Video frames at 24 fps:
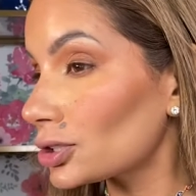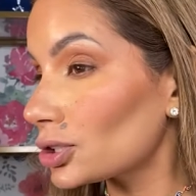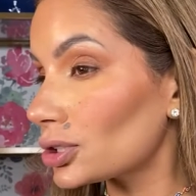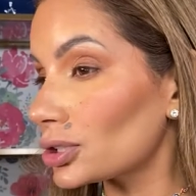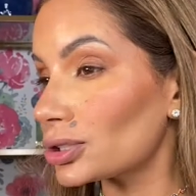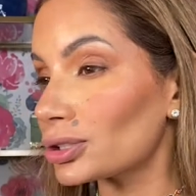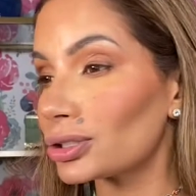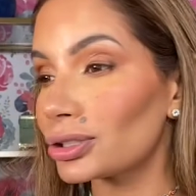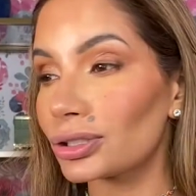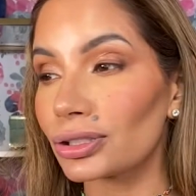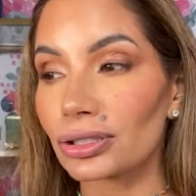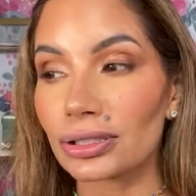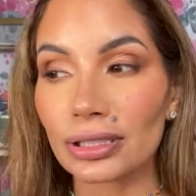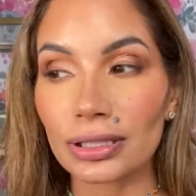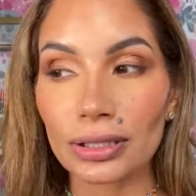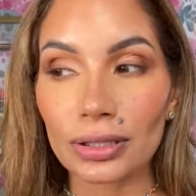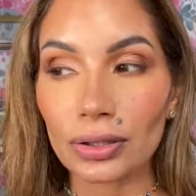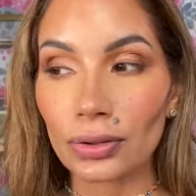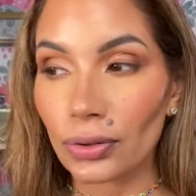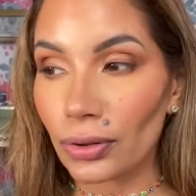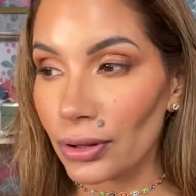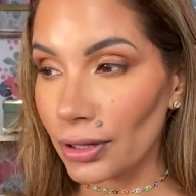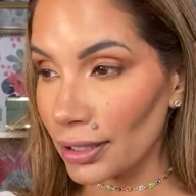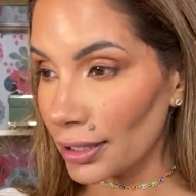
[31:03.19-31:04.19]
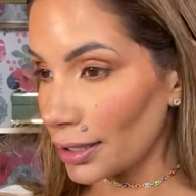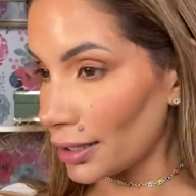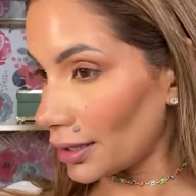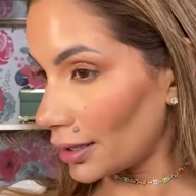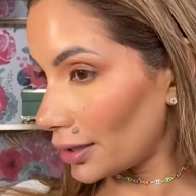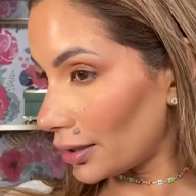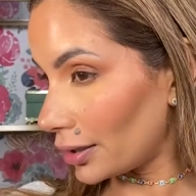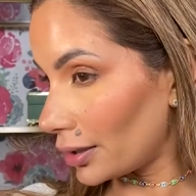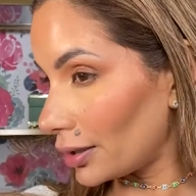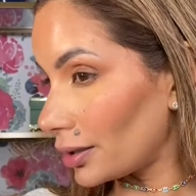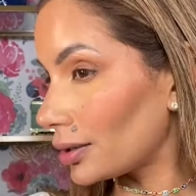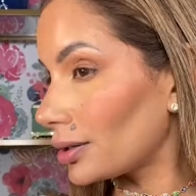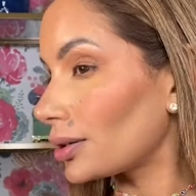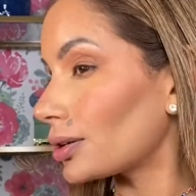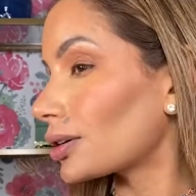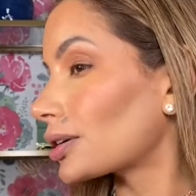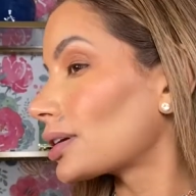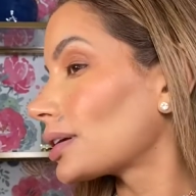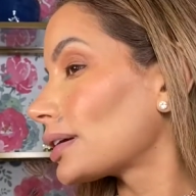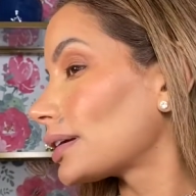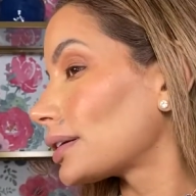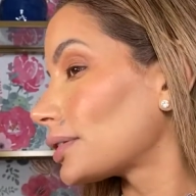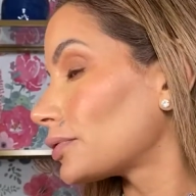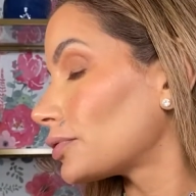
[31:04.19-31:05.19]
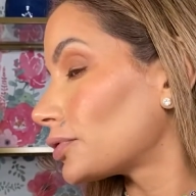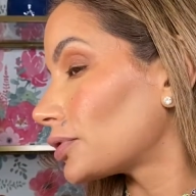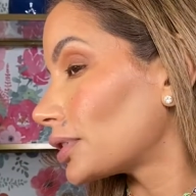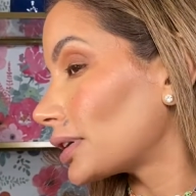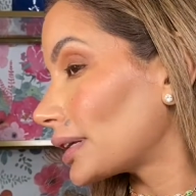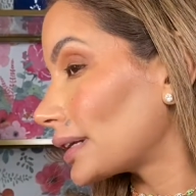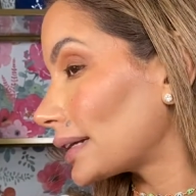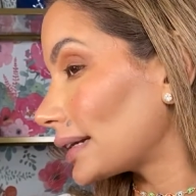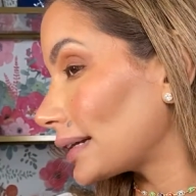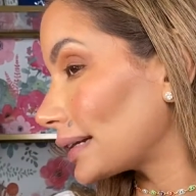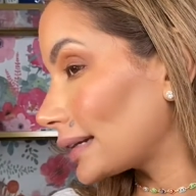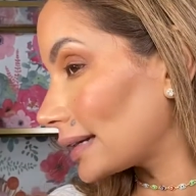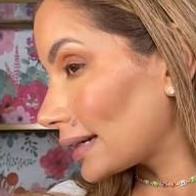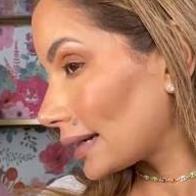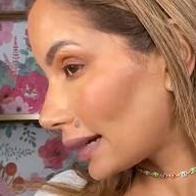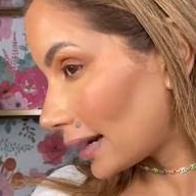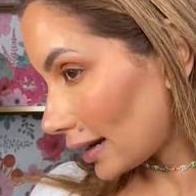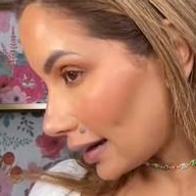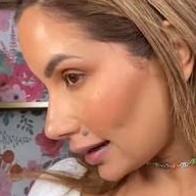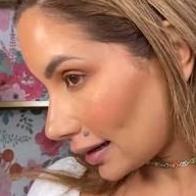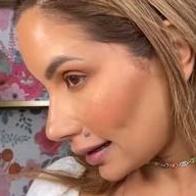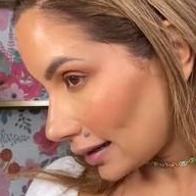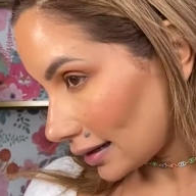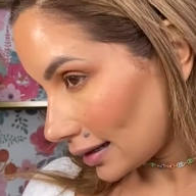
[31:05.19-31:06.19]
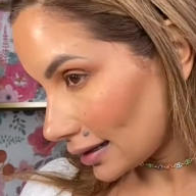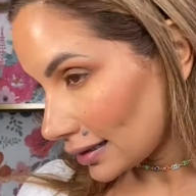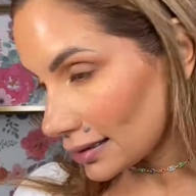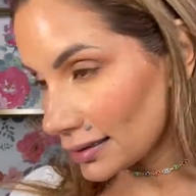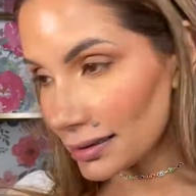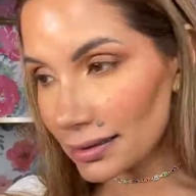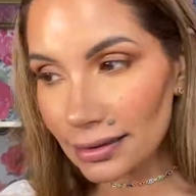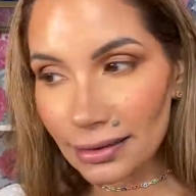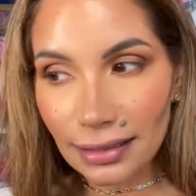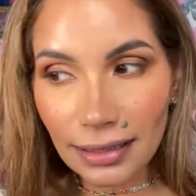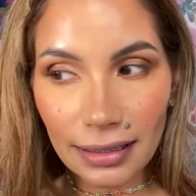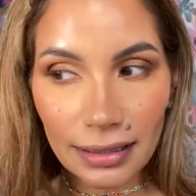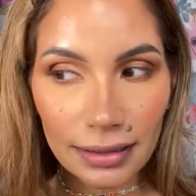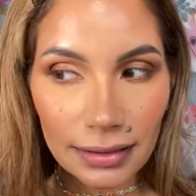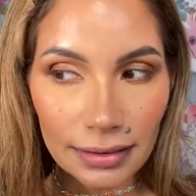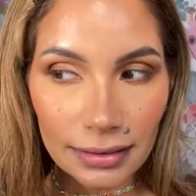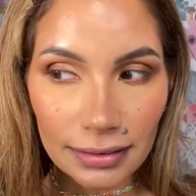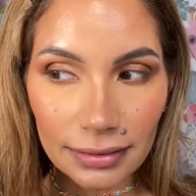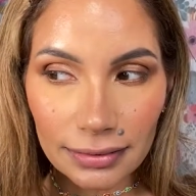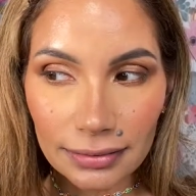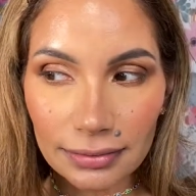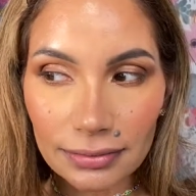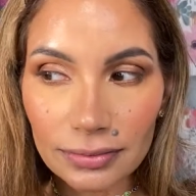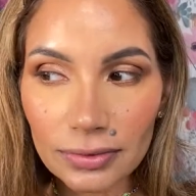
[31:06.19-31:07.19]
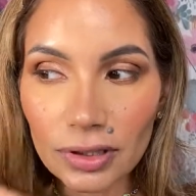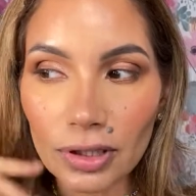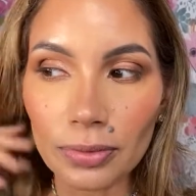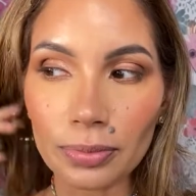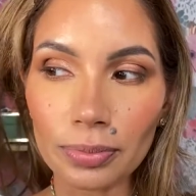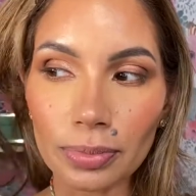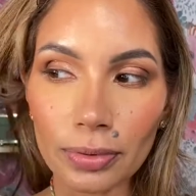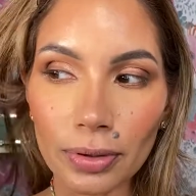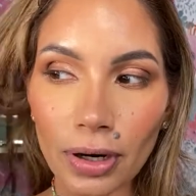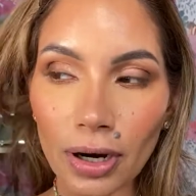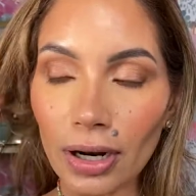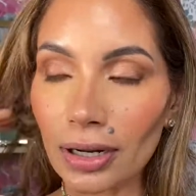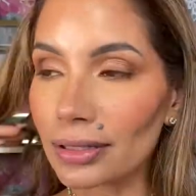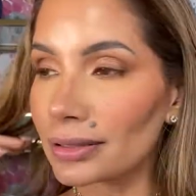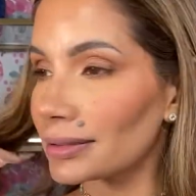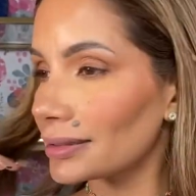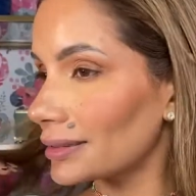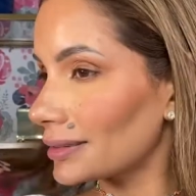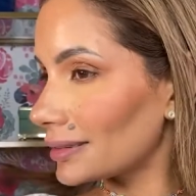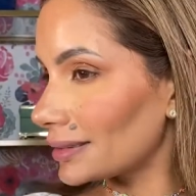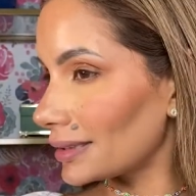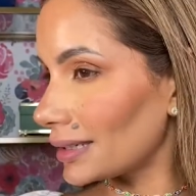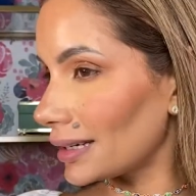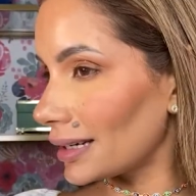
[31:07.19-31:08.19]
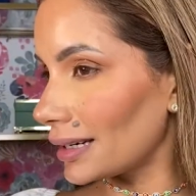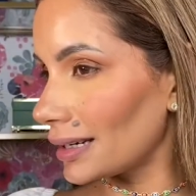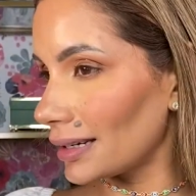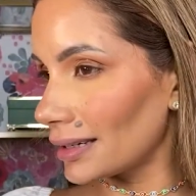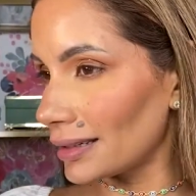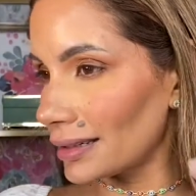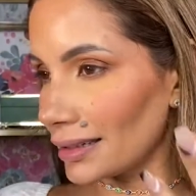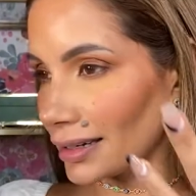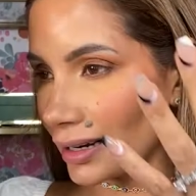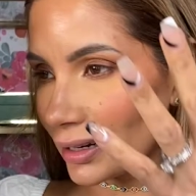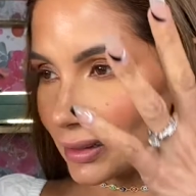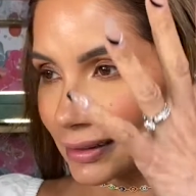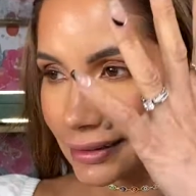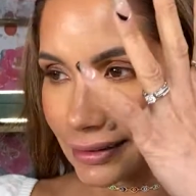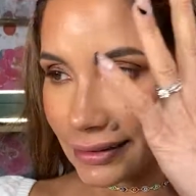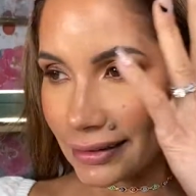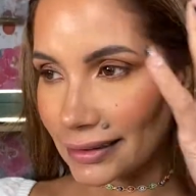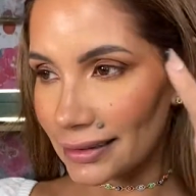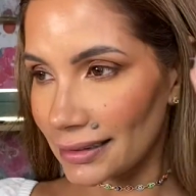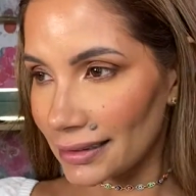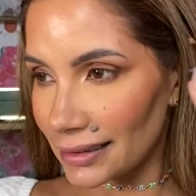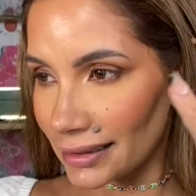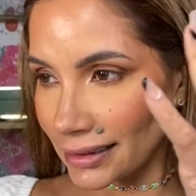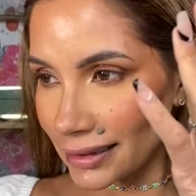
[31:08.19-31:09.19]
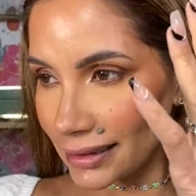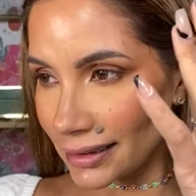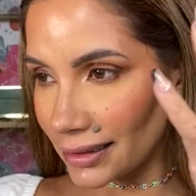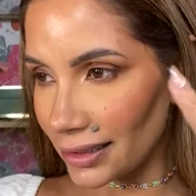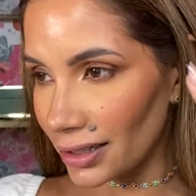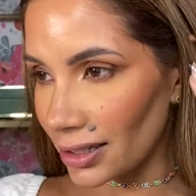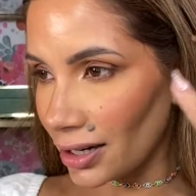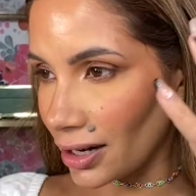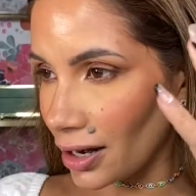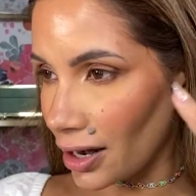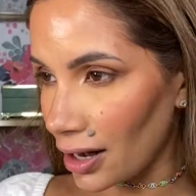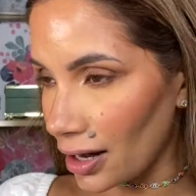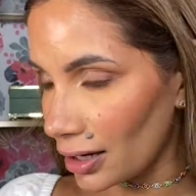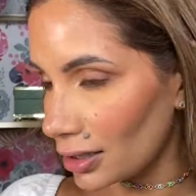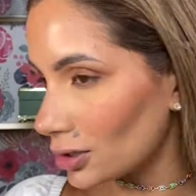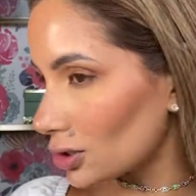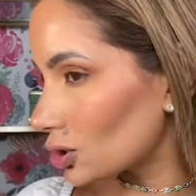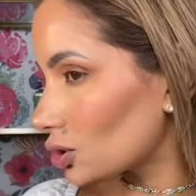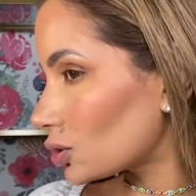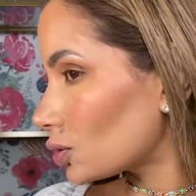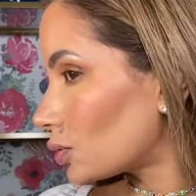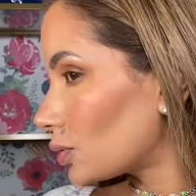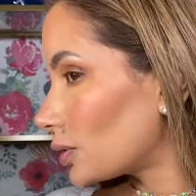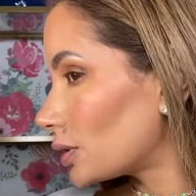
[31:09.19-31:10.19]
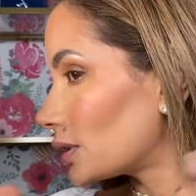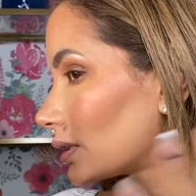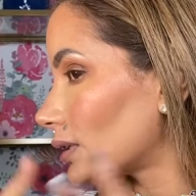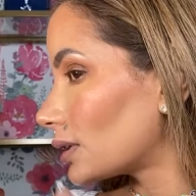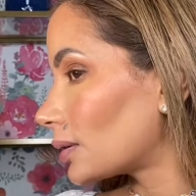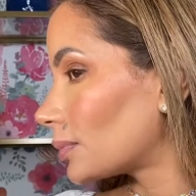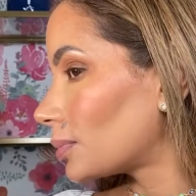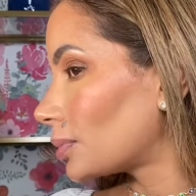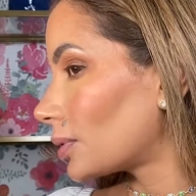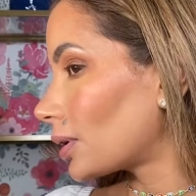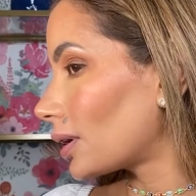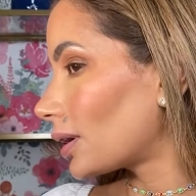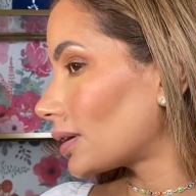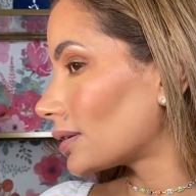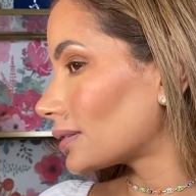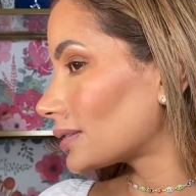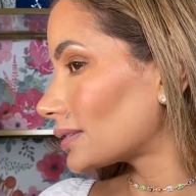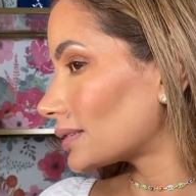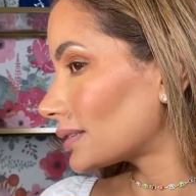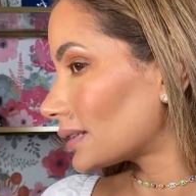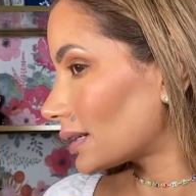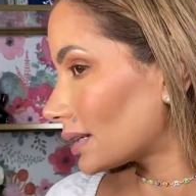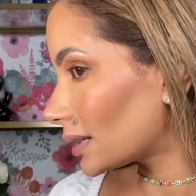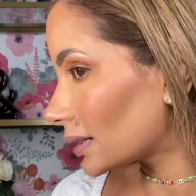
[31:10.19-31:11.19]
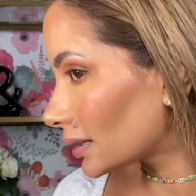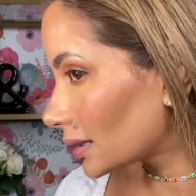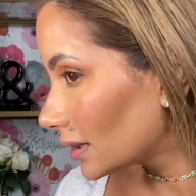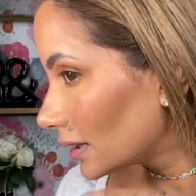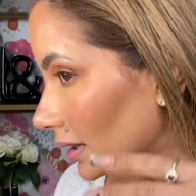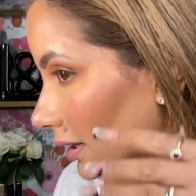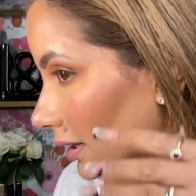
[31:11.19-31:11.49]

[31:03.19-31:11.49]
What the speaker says: is still there, looking really nice. The bronzing, I can see the contour and the bronzing.